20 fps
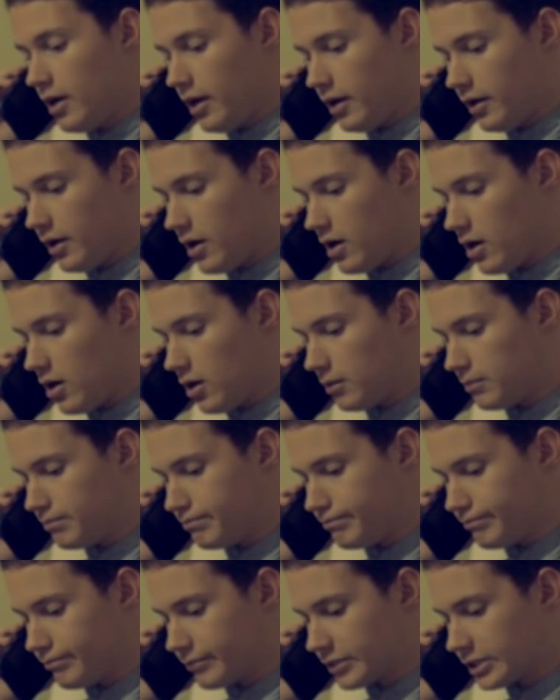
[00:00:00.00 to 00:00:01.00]
and
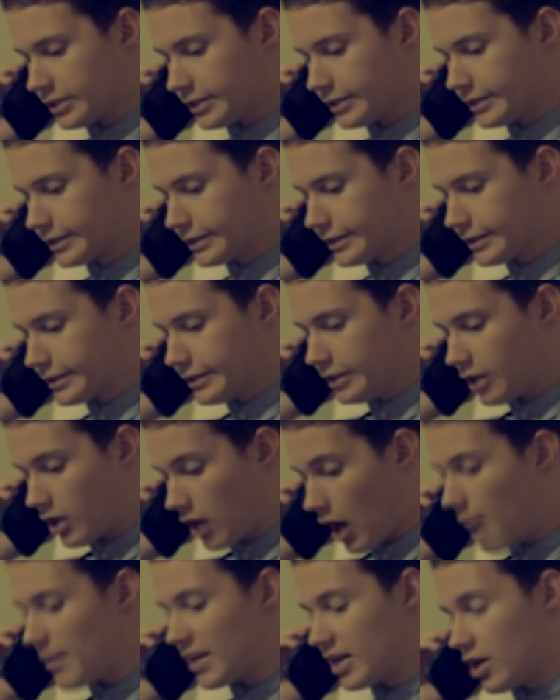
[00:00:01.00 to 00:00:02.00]
a
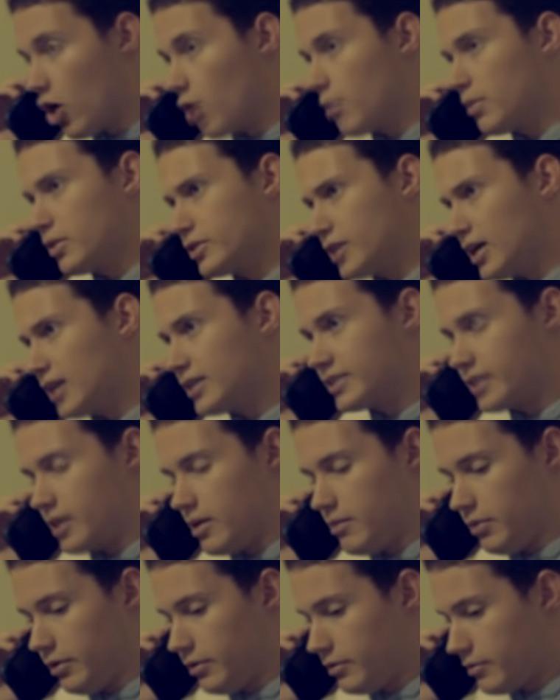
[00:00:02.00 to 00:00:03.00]
common harp on Dawn's
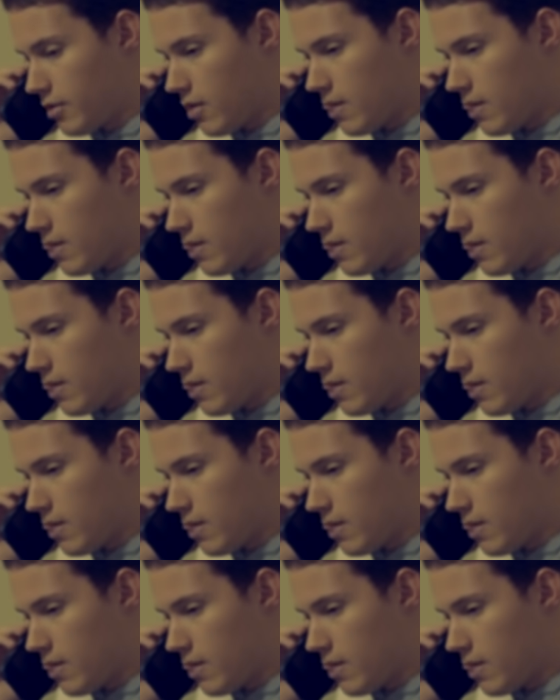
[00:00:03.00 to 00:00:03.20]
Day, but...